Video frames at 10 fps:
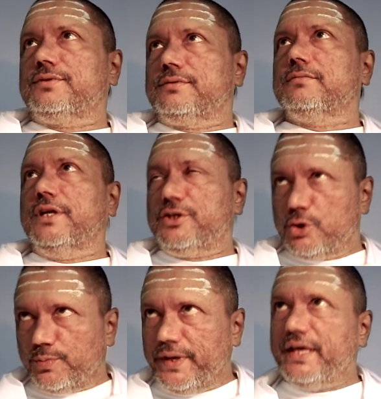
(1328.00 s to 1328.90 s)
it should
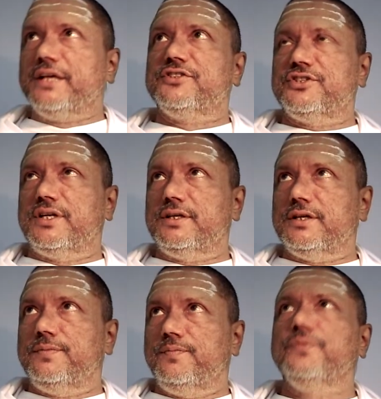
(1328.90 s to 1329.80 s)
be existent,
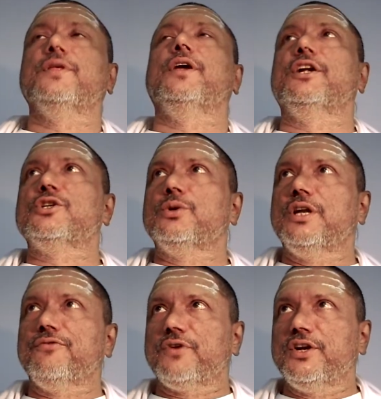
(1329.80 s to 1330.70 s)
it should
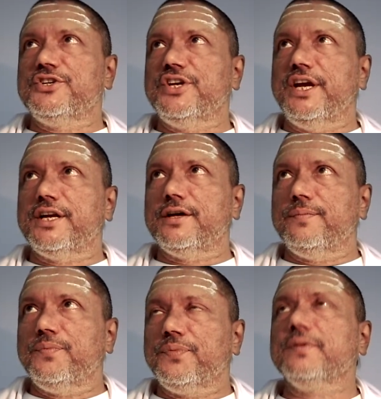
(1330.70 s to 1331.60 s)
differentiate,
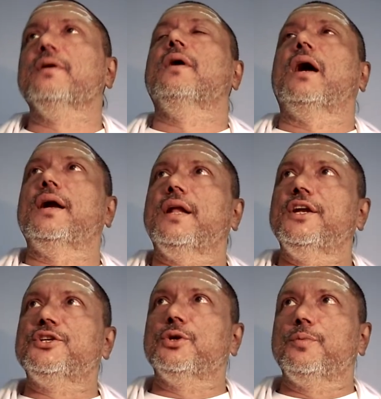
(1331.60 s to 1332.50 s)
and it
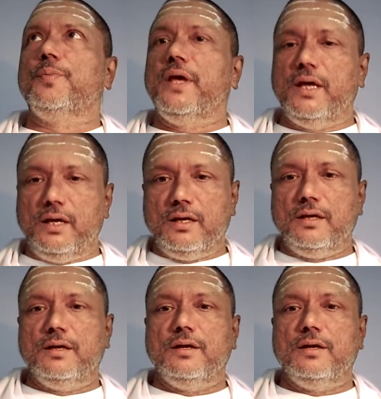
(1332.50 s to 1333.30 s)
should be,